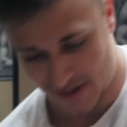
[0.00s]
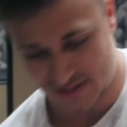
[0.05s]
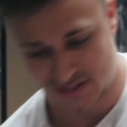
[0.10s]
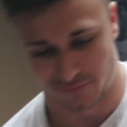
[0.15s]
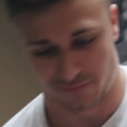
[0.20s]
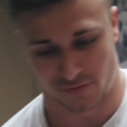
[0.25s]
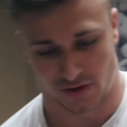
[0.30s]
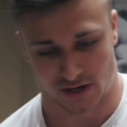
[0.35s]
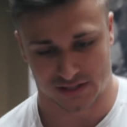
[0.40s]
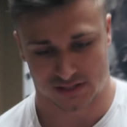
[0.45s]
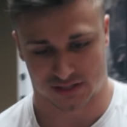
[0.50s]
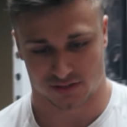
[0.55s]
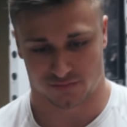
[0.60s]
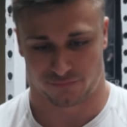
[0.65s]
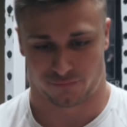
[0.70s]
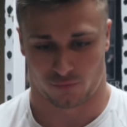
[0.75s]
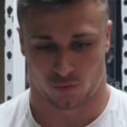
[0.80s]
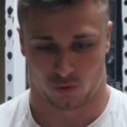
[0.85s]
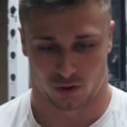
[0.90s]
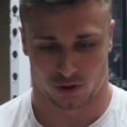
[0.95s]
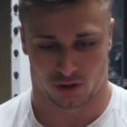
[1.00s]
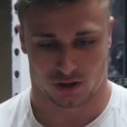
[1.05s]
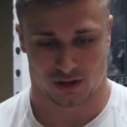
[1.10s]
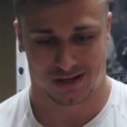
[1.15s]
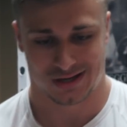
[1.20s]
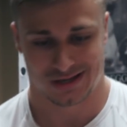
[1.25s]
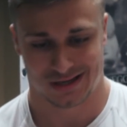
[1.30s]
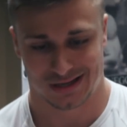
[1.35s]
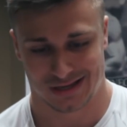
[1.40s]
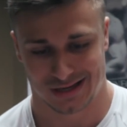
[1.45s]
Best advice for
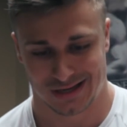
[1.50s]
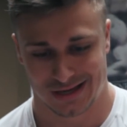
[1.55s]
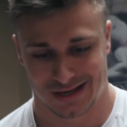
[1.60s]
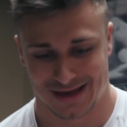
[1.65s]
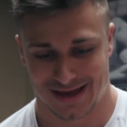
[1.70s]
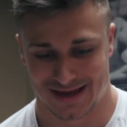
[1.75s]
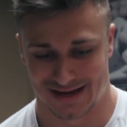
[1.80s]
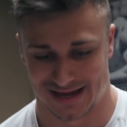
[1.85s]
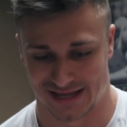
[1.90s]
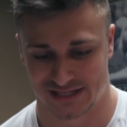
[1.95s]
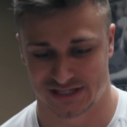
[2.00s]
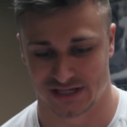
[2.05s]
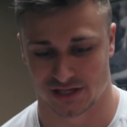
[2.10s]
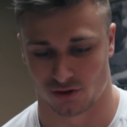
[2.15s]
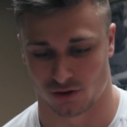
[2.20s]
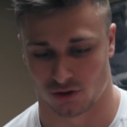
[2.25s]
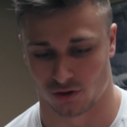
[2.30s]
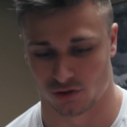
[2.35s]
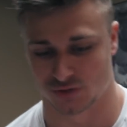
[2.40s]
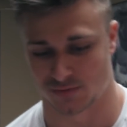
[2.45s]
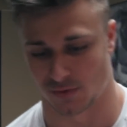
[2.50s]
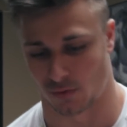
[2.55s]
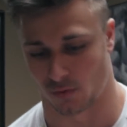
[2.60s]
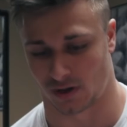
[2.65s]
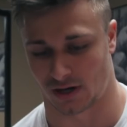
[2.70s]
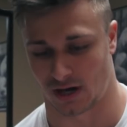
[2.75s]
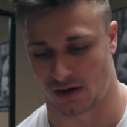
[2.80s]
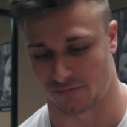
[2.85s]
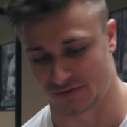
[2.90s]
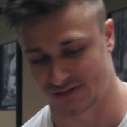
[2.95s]
an 18-year-old who's been
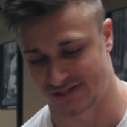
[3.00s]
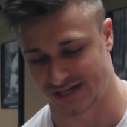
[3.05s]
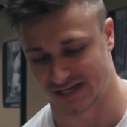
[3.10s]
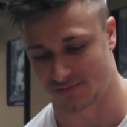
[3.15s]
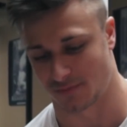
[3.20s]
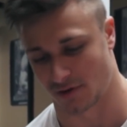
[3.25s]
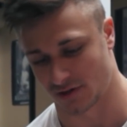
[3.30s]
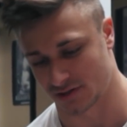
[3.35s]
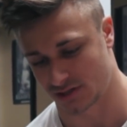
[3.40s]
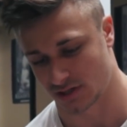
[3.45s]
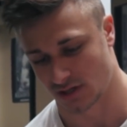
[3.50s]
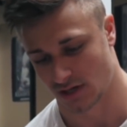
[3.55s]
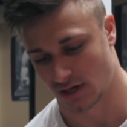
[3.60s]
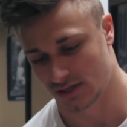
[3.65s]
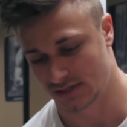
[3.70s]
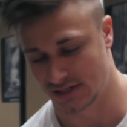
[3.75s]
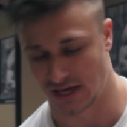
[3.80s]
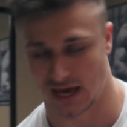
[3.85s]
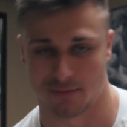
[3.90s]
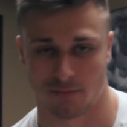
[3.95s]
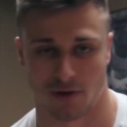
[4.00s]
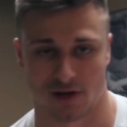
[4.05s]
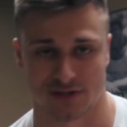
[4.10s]
working out for 6 months to gain